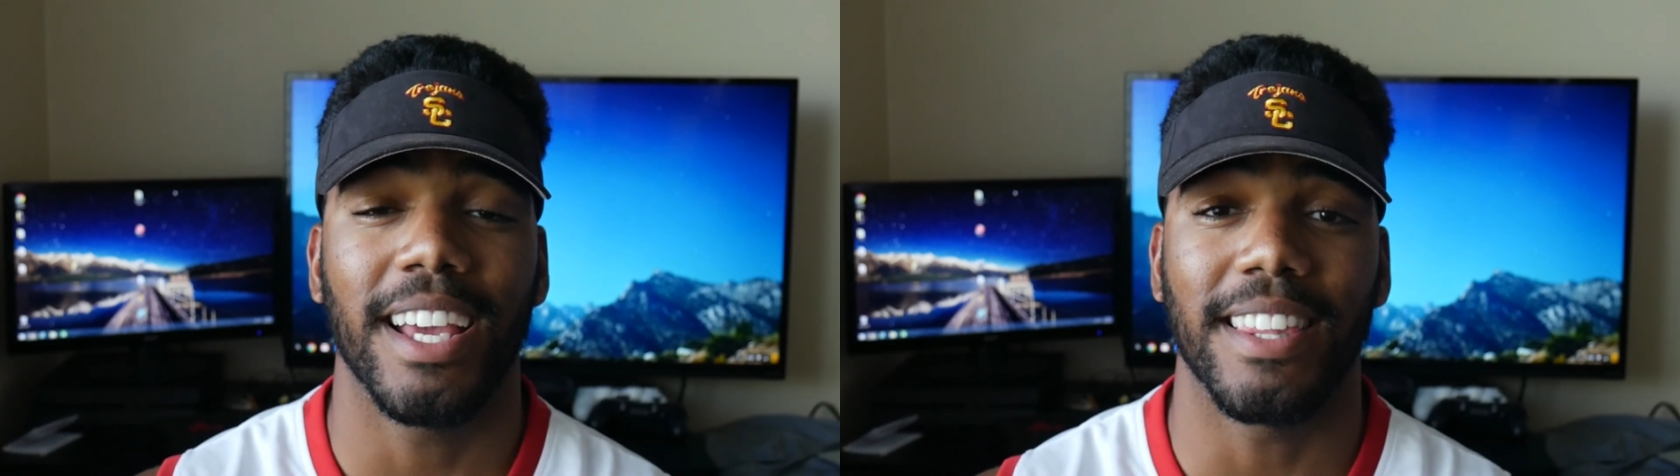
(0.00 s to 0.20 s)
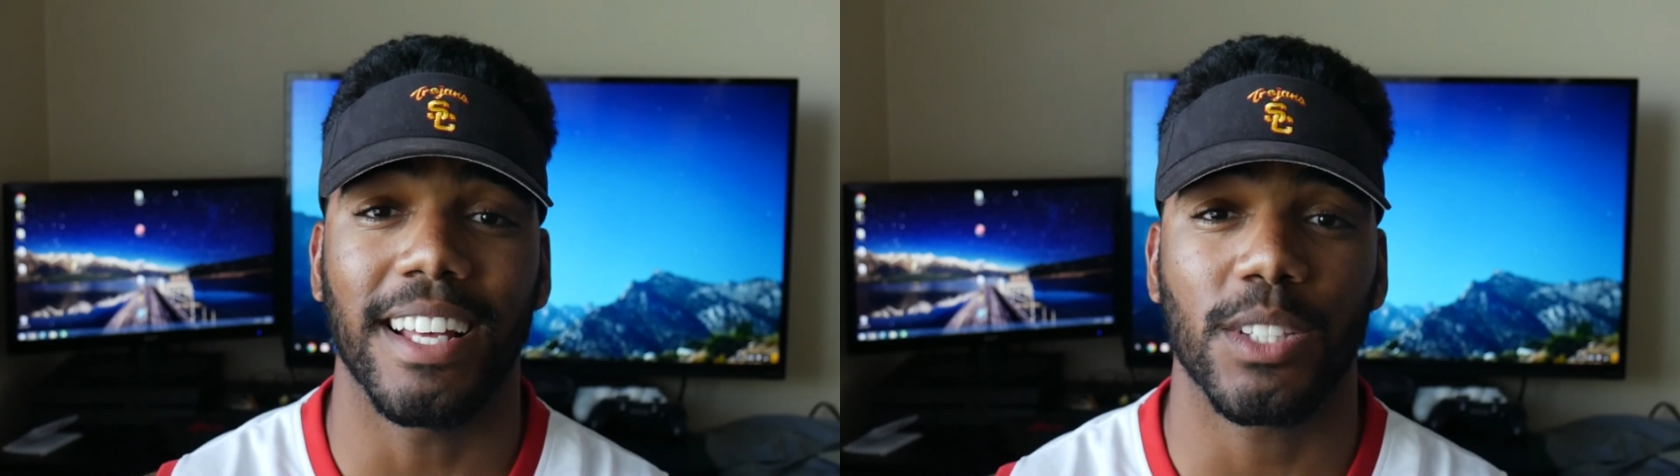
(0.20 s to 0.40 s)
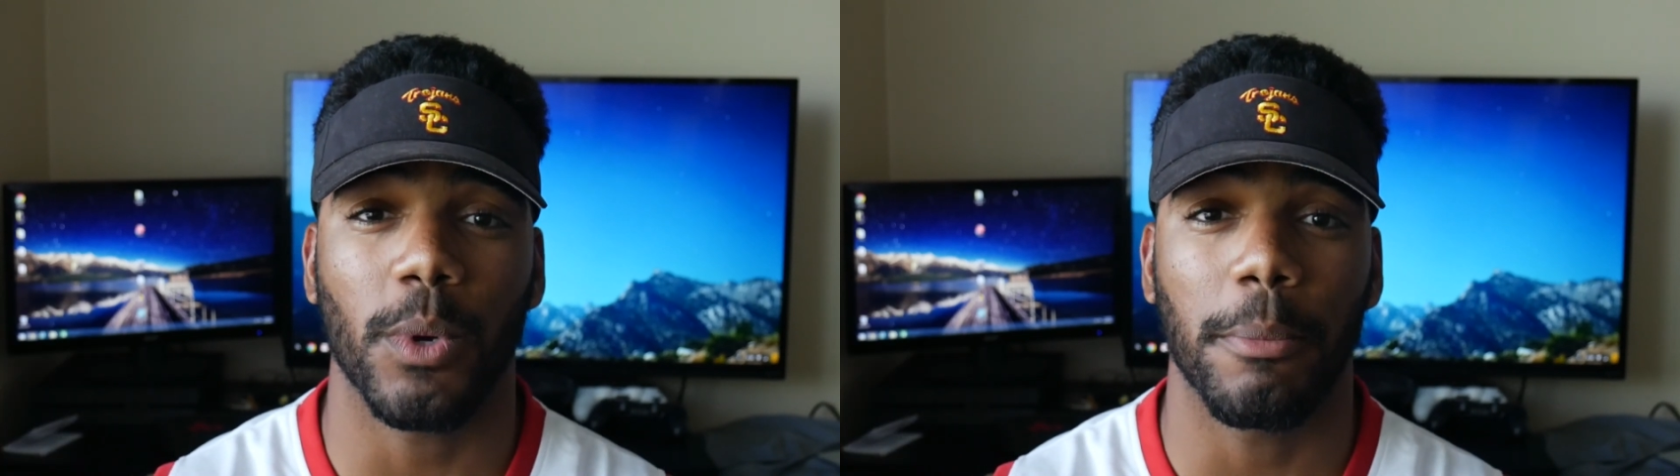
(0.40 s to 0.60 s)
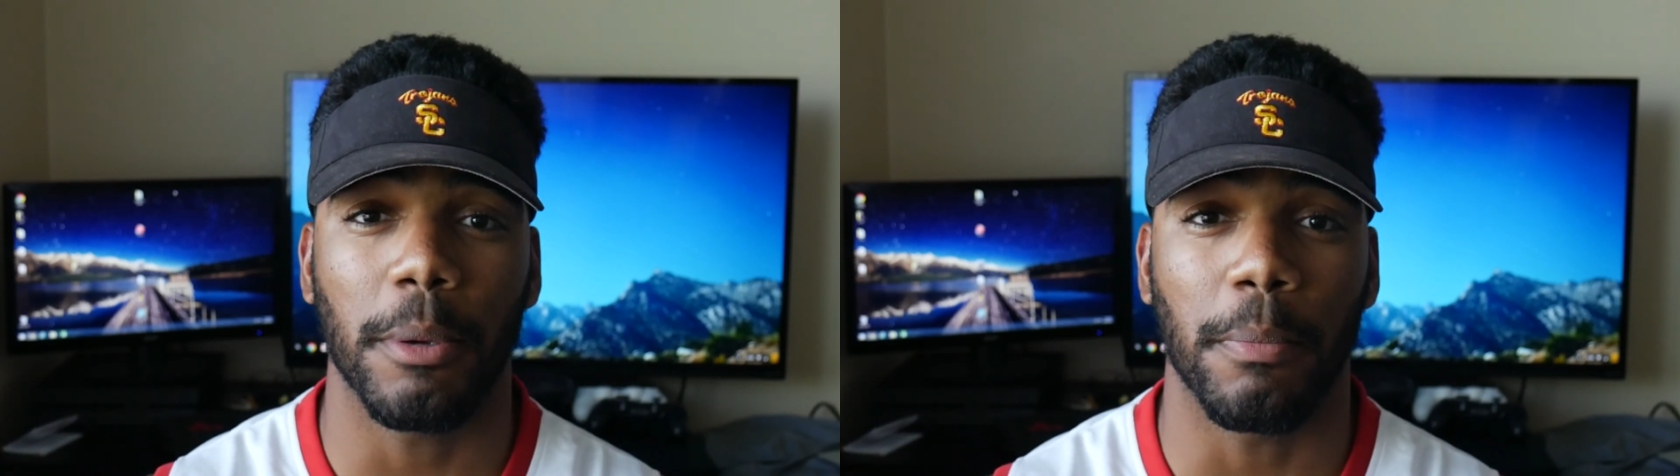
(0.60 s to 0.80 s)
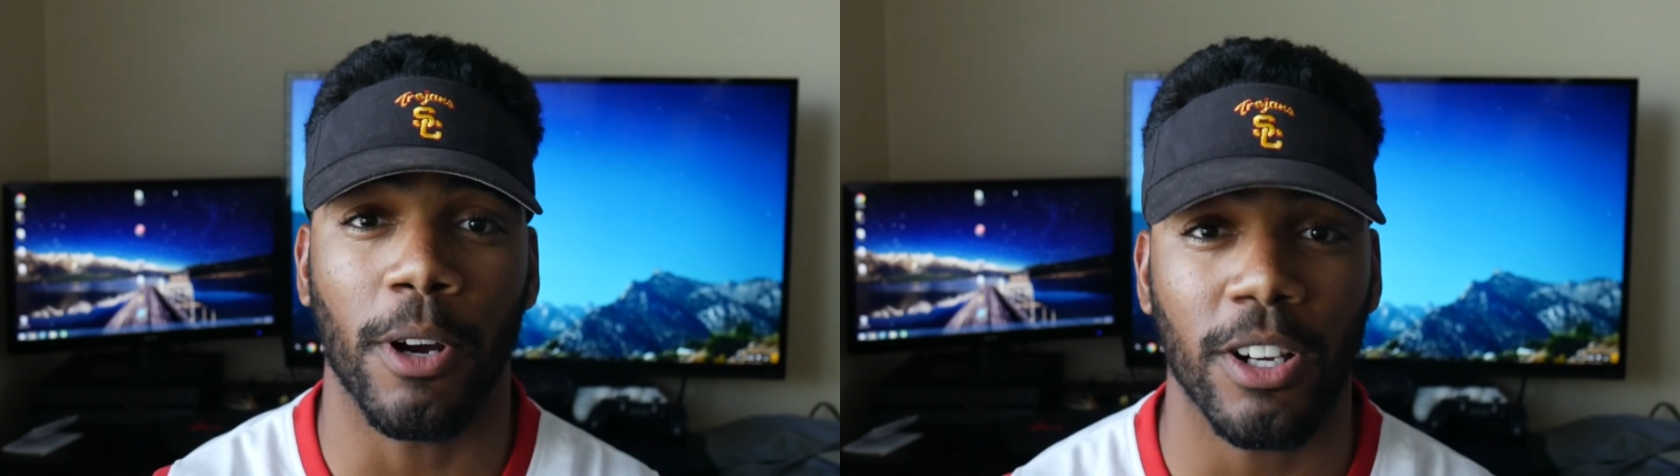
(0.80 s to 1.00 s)
and that's why
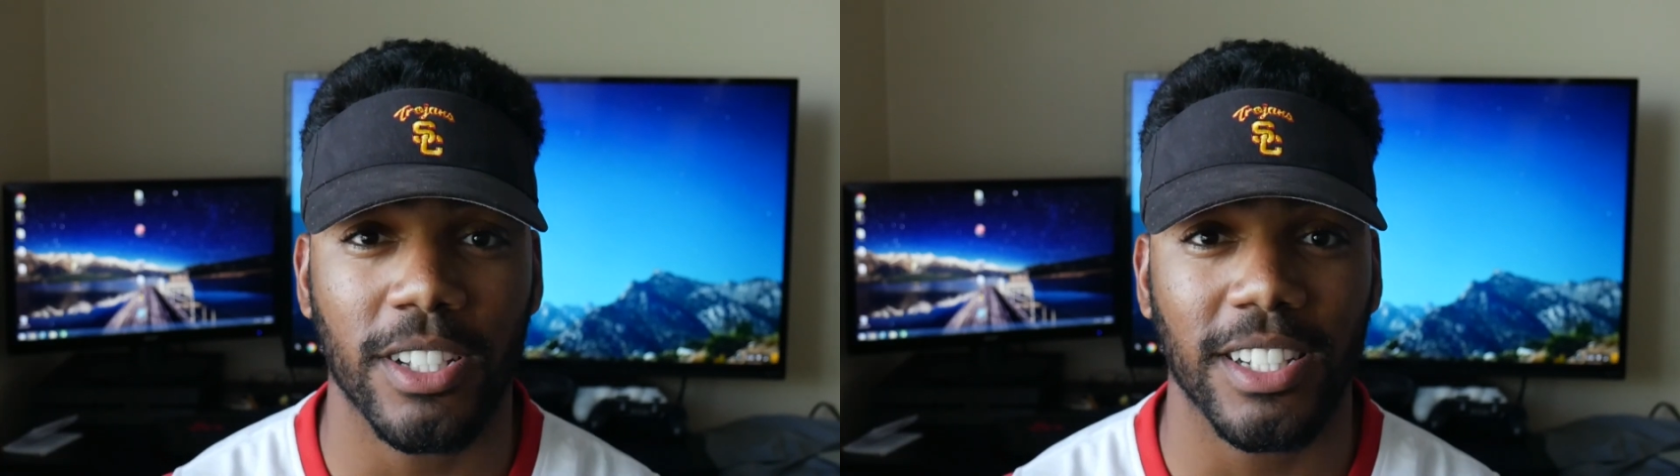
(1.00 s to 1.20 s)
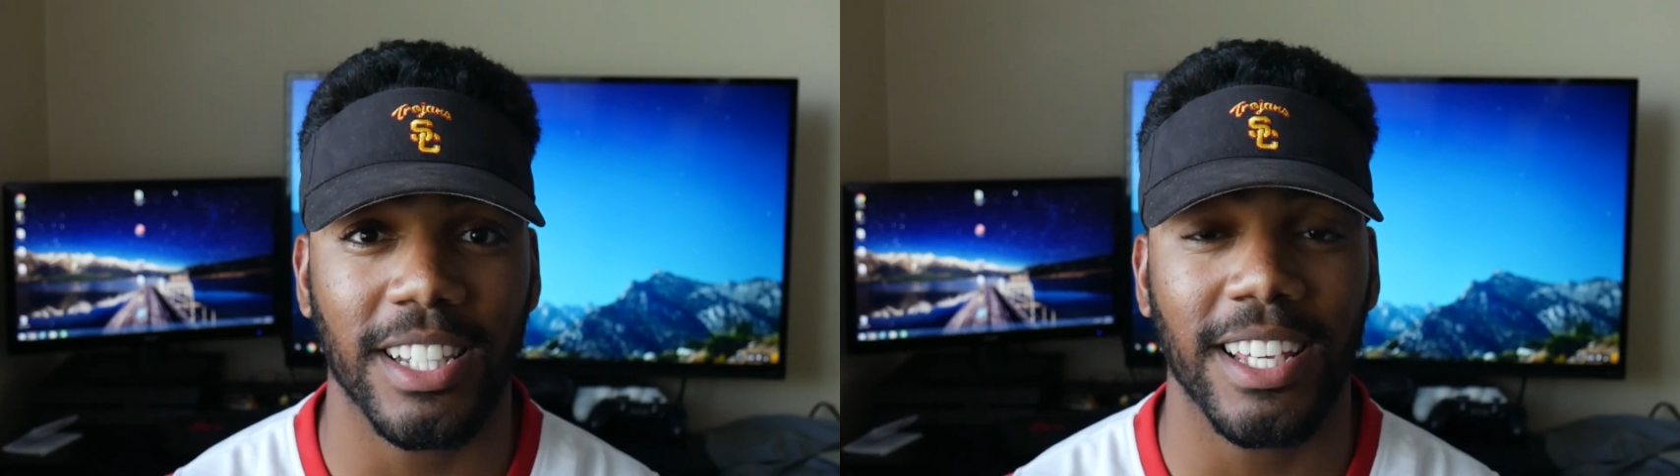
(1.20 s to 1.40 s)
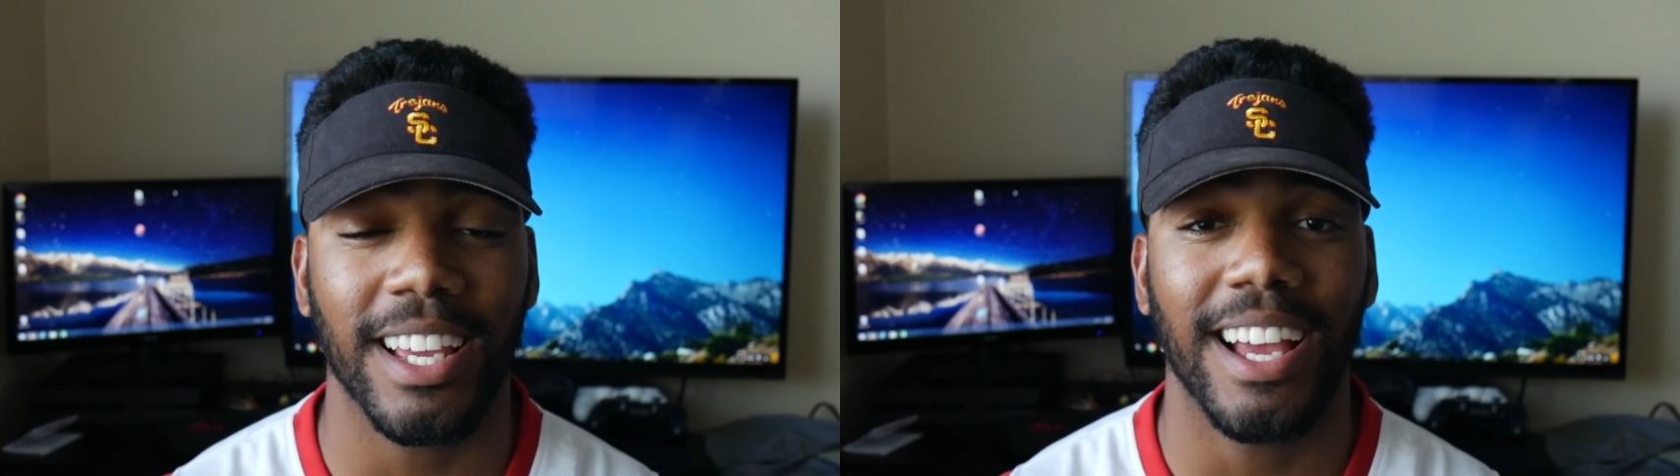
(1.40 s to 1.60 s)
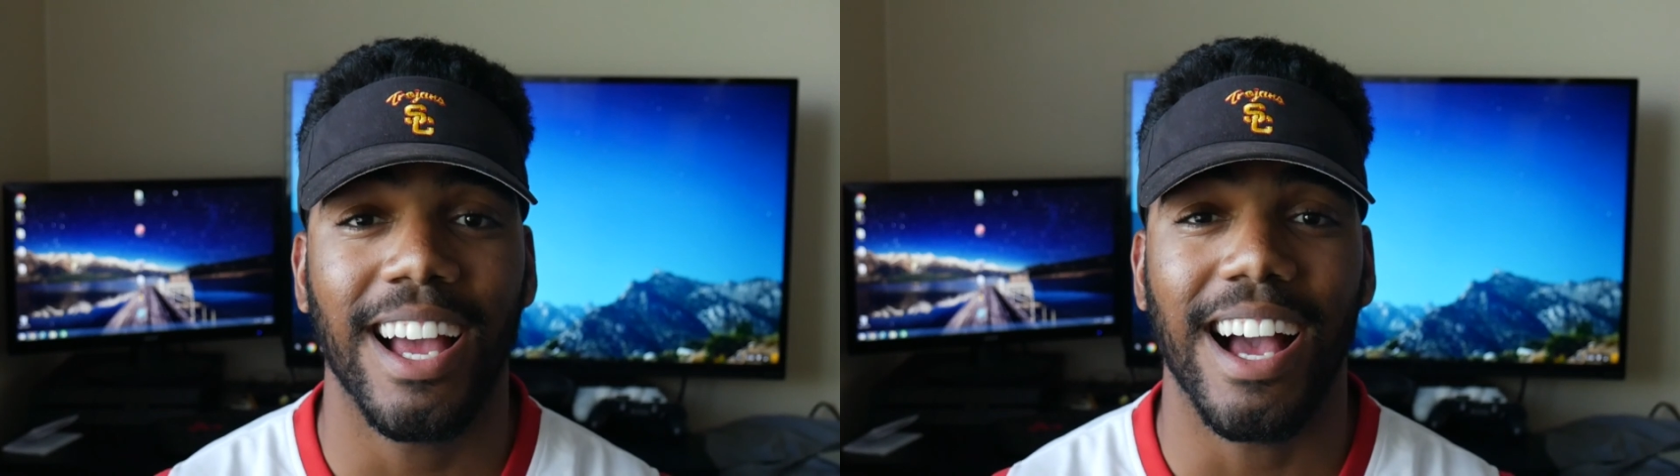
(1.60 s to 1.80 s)
me personally,